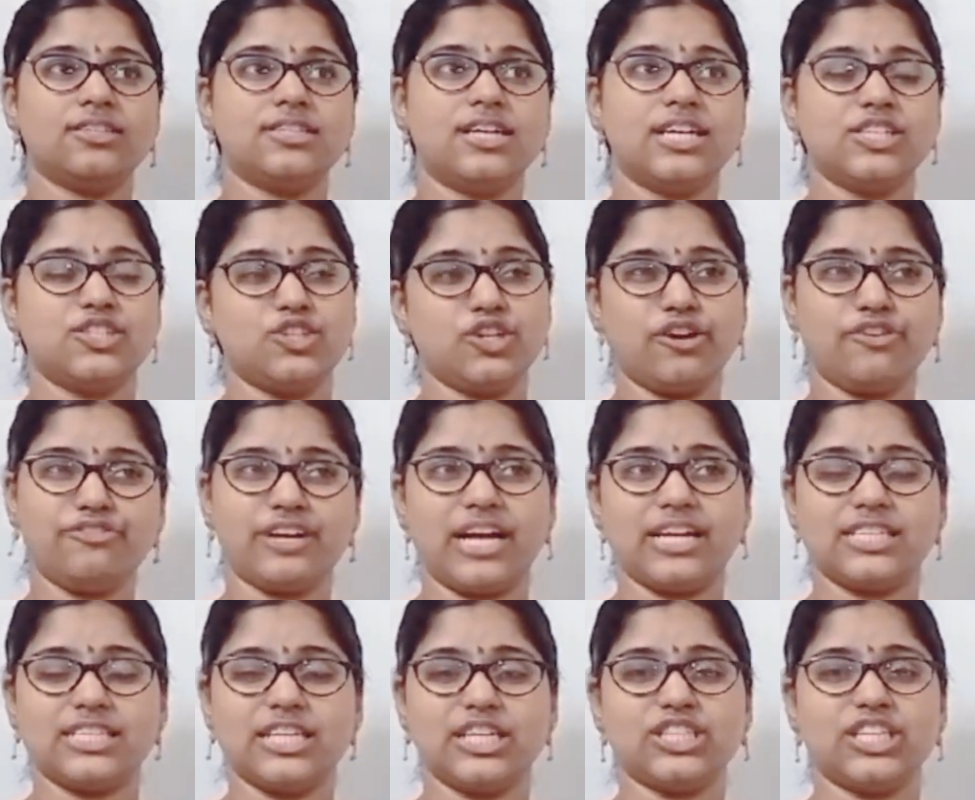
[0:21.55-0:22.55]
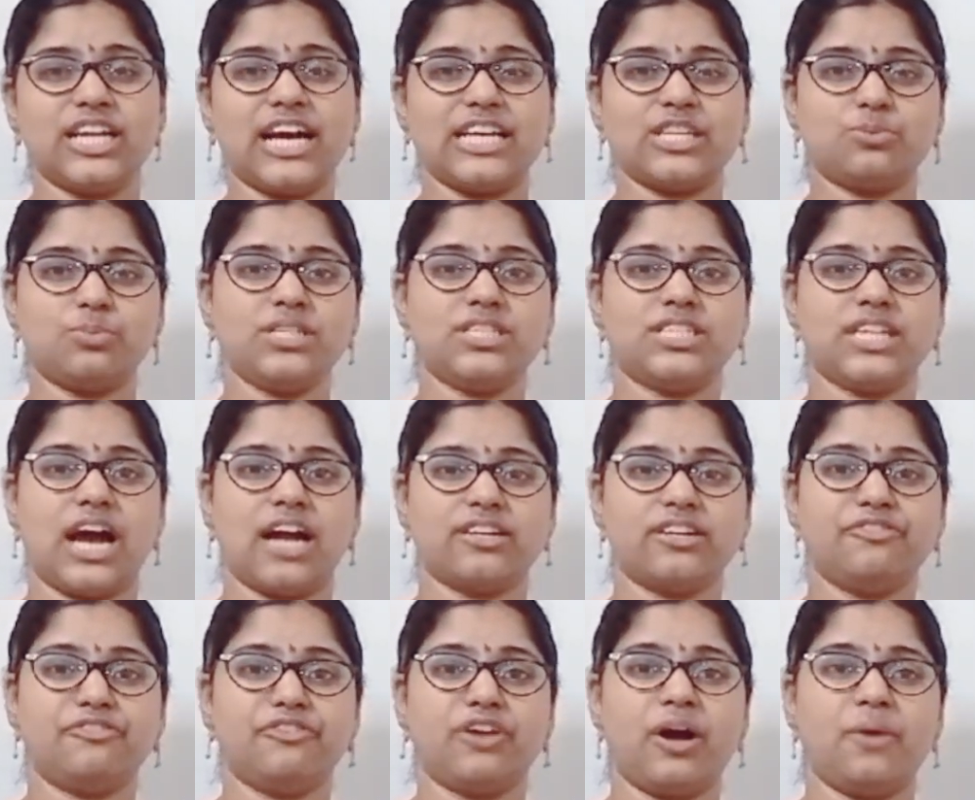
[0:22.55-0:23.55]
the history of translation has been
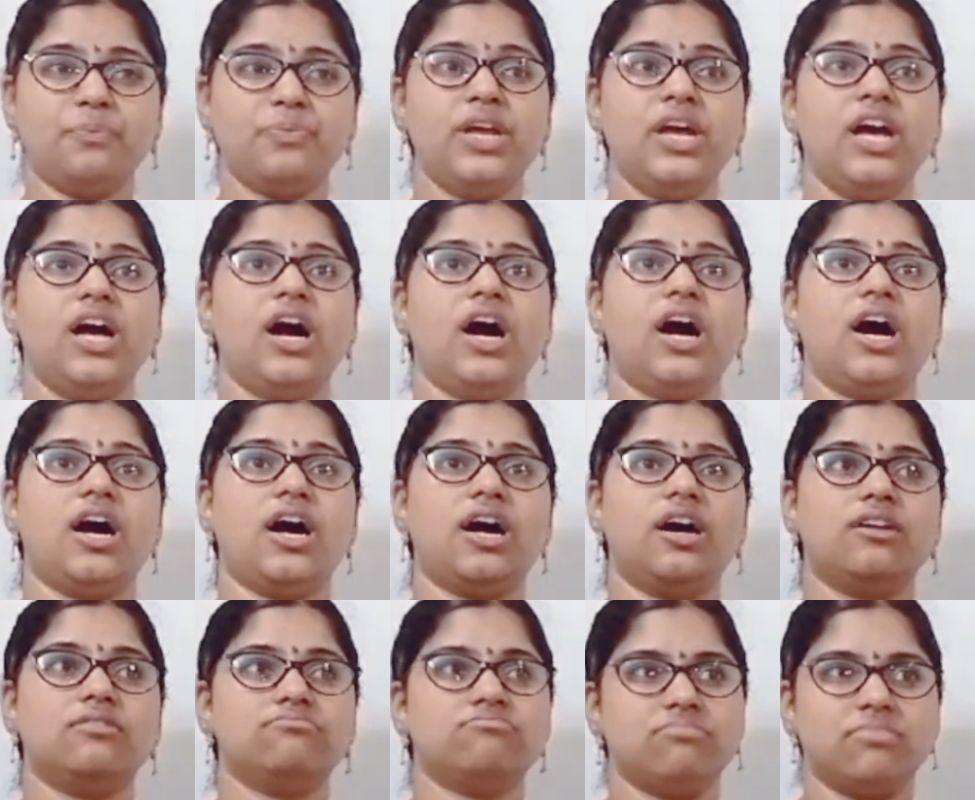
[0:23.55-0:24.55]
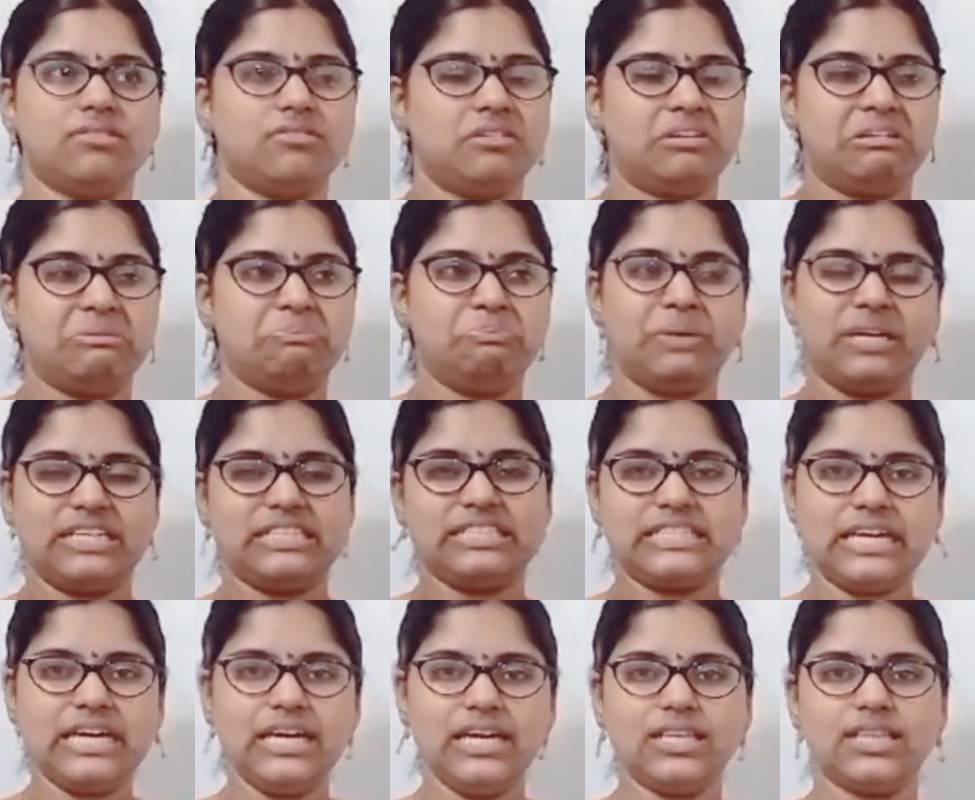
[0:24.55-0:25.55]
started from
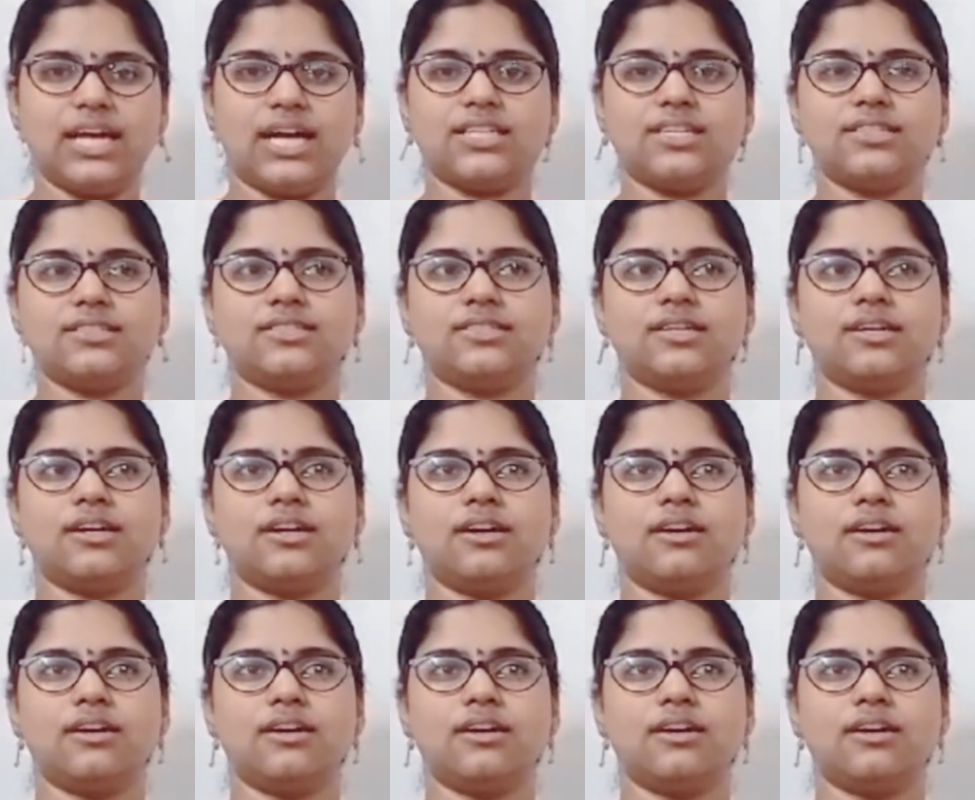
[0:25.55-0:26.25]
BC, that is